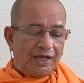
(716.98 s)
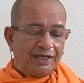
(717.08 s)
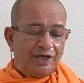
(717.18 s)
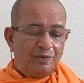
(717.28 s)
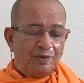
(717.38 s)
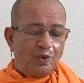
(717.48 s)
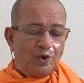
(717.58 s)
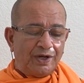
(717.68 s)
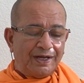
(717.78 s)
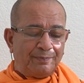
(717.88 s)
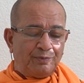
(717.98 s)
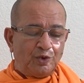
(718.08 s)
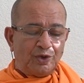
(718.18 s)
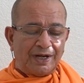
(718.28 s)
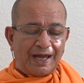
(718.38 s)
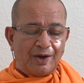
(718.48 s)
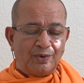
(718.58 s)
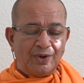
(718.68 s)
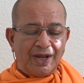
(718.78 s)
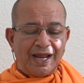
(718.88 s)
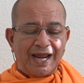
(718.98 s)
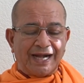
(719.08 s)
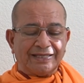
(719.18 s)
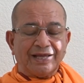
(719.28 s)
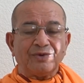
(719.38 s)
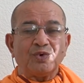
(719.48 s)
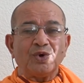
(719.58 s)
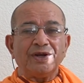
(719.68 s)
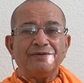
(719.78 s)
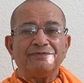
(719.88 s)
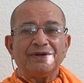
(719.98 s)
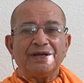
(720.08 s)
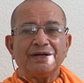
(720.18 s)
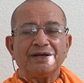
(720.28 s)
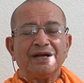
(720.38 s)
Give me only pure love at their holy feet.